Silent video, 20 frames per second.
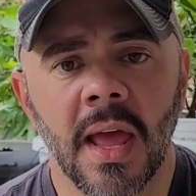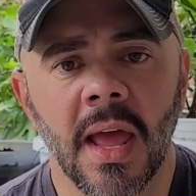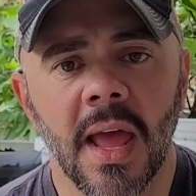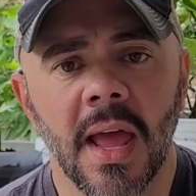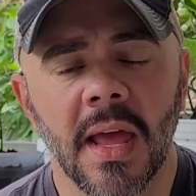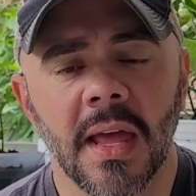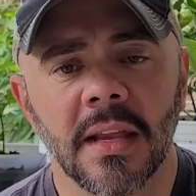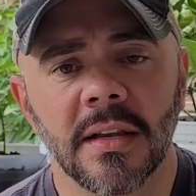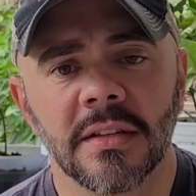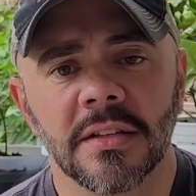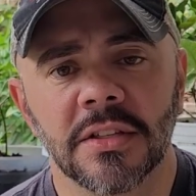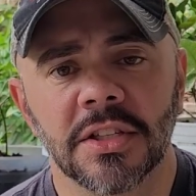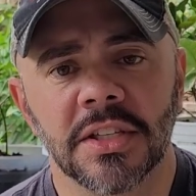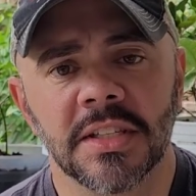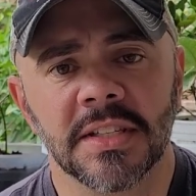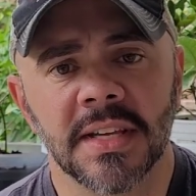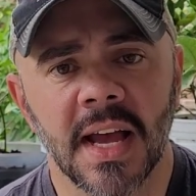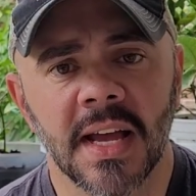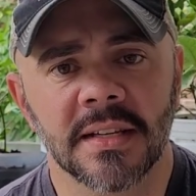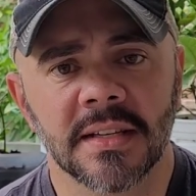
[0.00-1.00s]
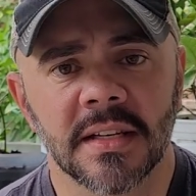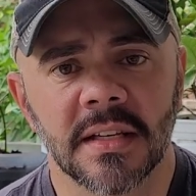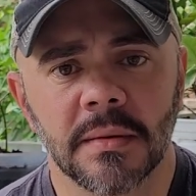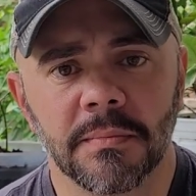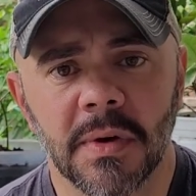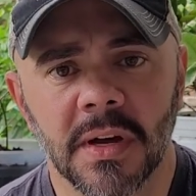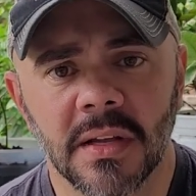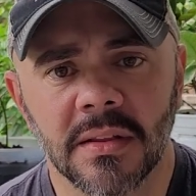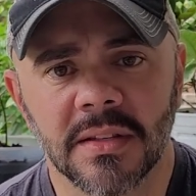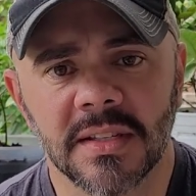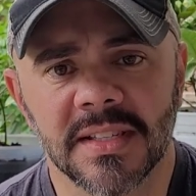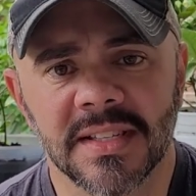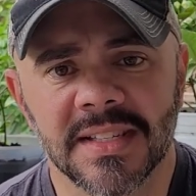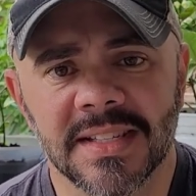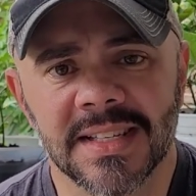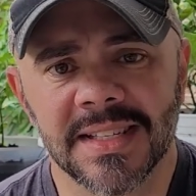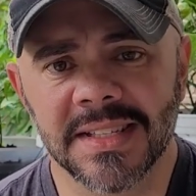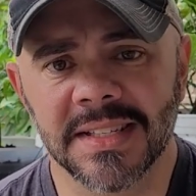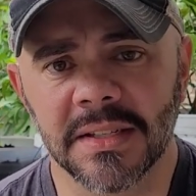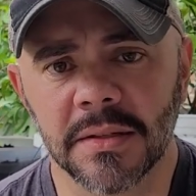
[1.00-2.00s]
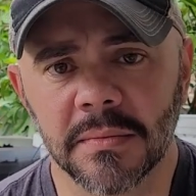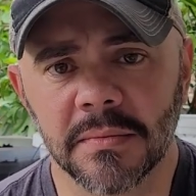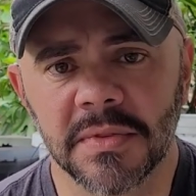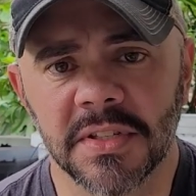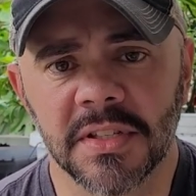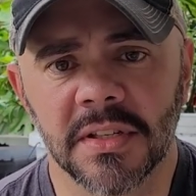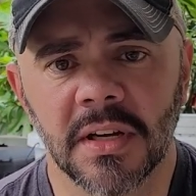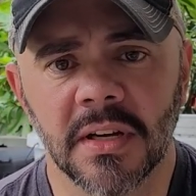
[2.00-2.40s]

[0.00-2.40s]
And she's asking about the systems